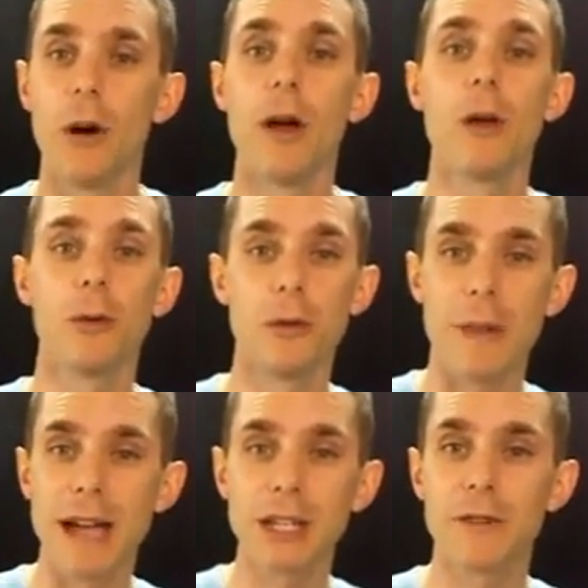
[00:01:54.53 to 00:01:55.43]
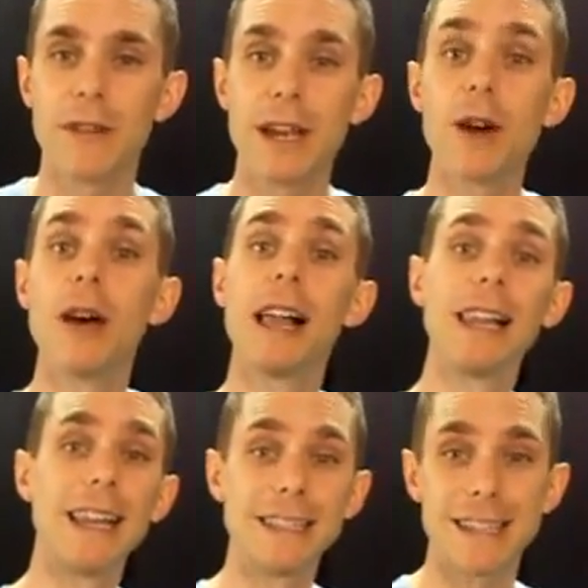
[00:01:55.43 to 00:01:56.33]
So, through the magic of
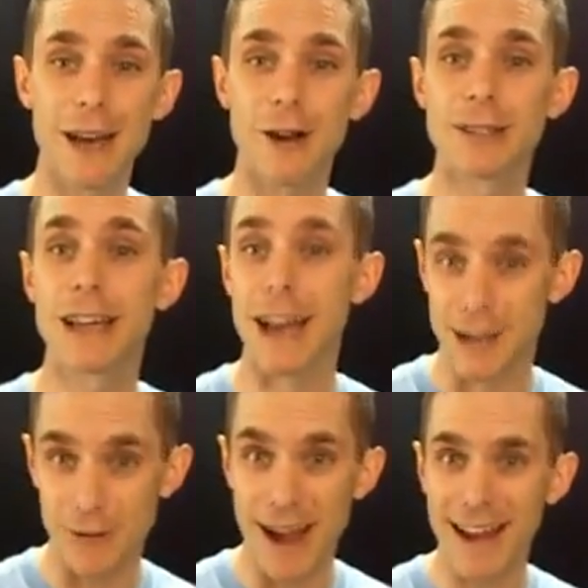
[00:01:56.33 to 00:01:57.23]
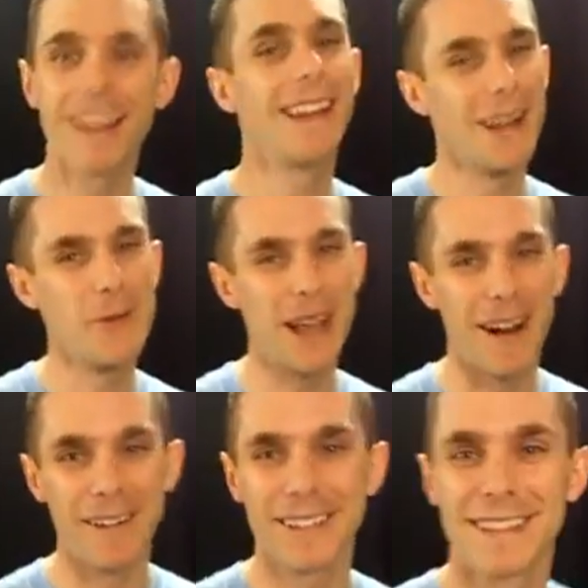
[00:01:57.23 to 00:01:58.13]
video, let's head outside. You ready?
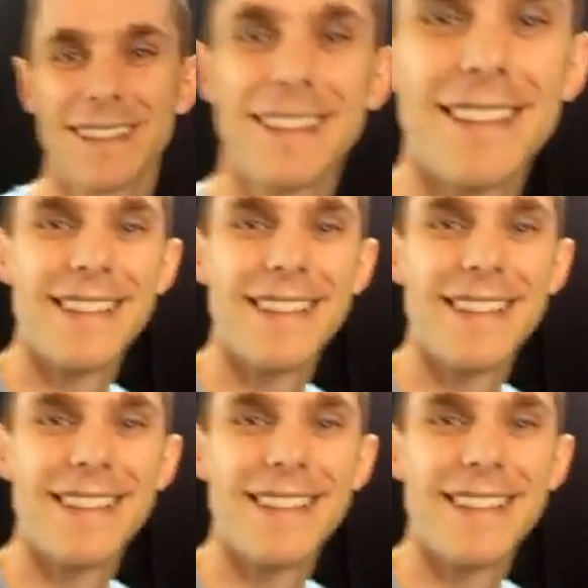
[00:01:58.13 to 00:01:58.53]
Here we go.